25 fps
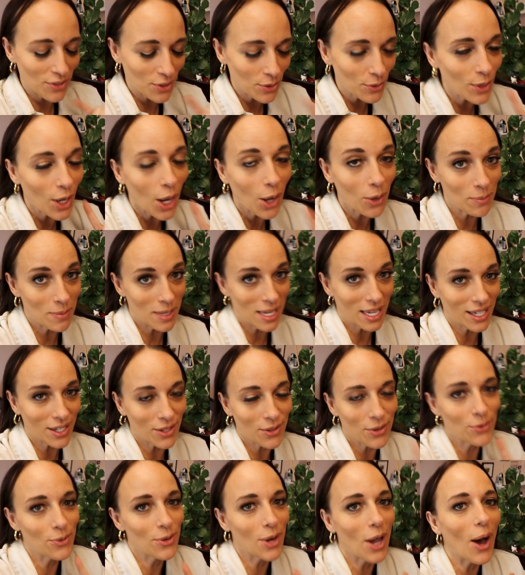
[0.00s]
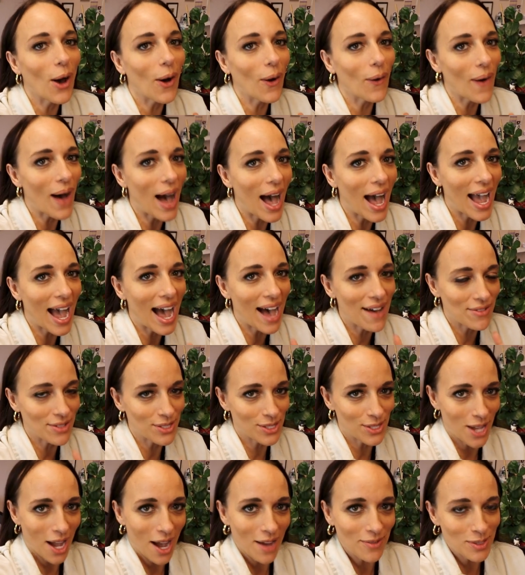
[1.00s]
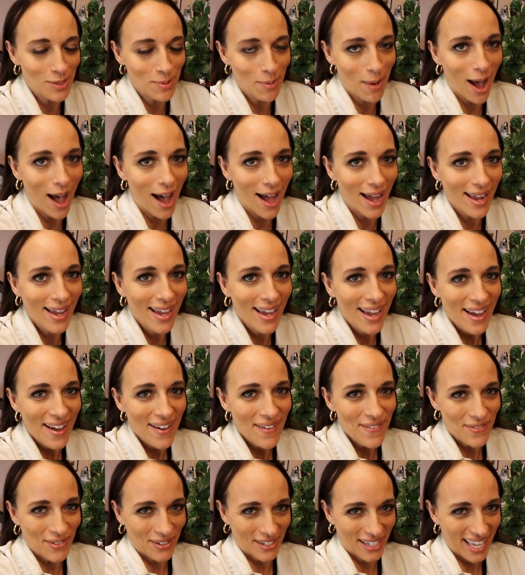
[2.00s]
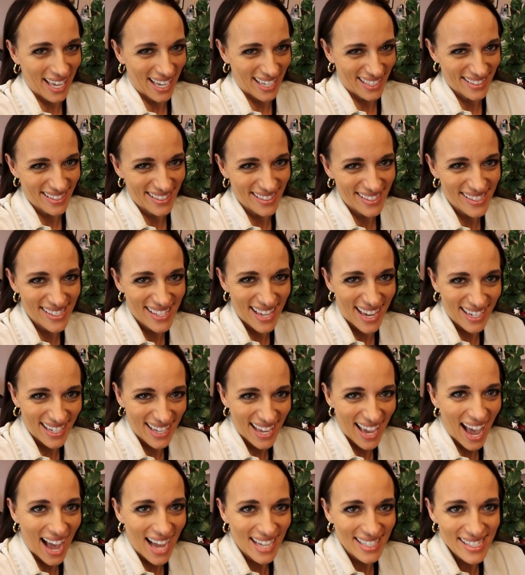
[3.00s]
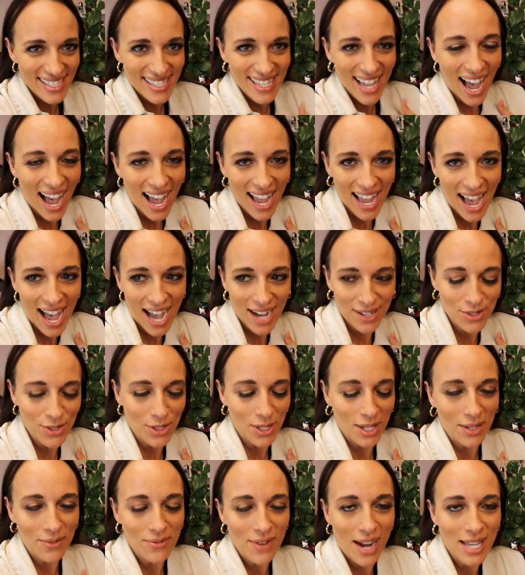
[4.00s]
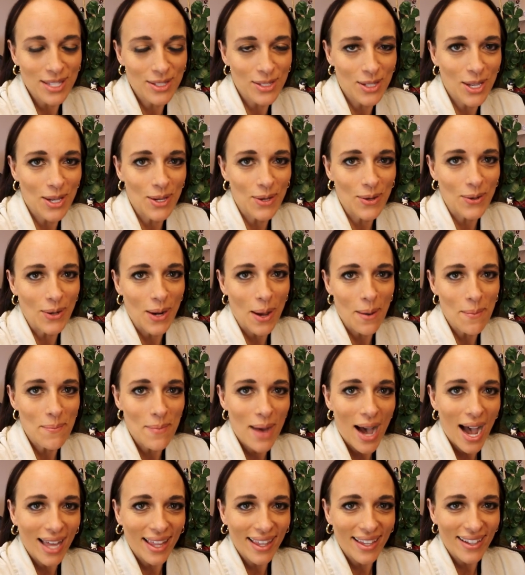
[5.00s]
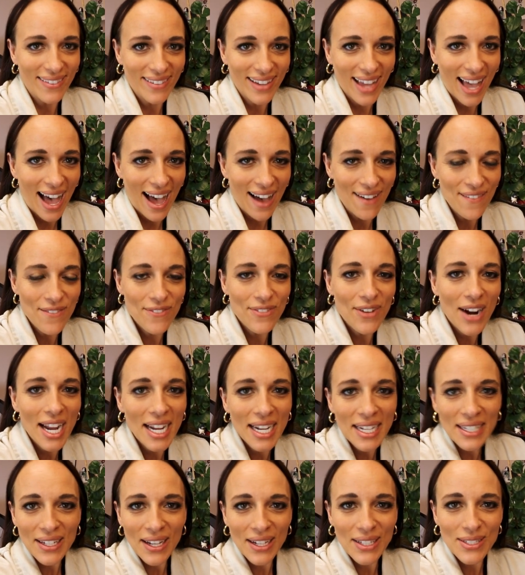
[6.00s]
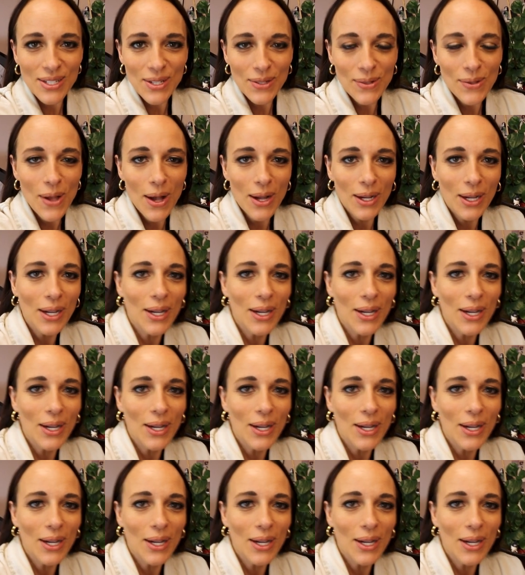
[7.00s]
you know me, you know I have a soft spot for kittens and cats. I actually rescued my little cat, Frank, not too long